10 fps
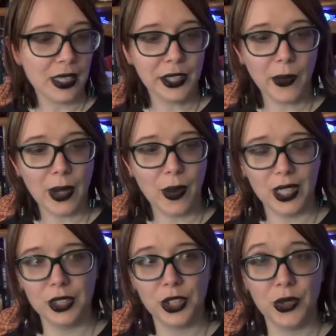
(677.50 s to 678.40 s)
So I
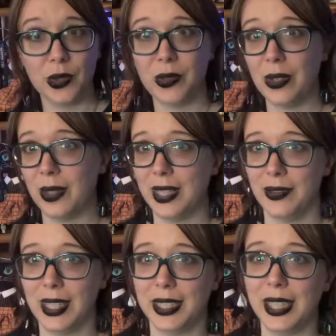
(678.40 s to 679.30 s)
wanted to do a reread
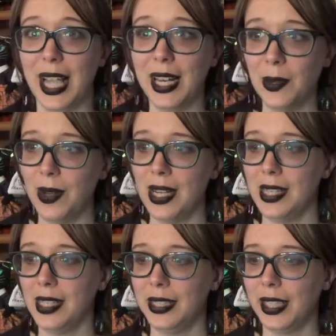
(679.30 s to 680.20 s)
of this
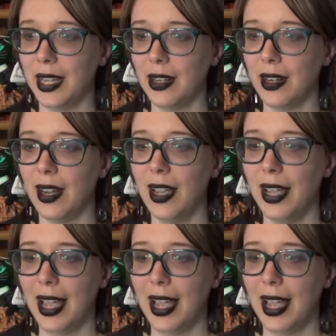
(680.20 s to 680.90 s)
anyway this year.